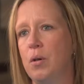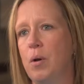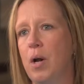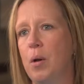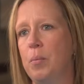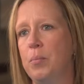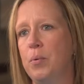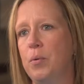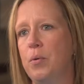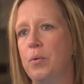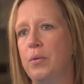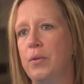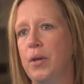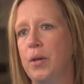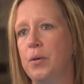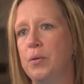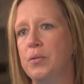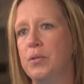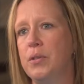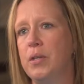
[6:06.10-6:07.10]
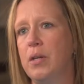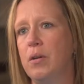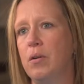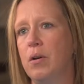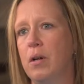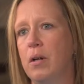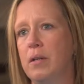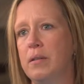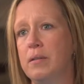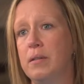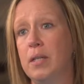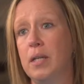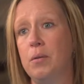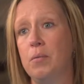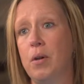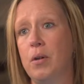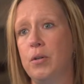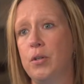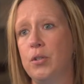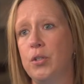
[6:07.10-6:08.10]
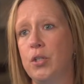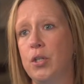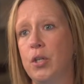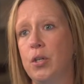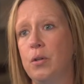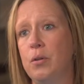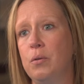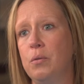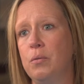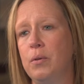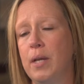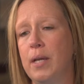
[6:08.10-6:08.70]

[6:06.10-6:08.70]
I'll pull those that are a zero to two,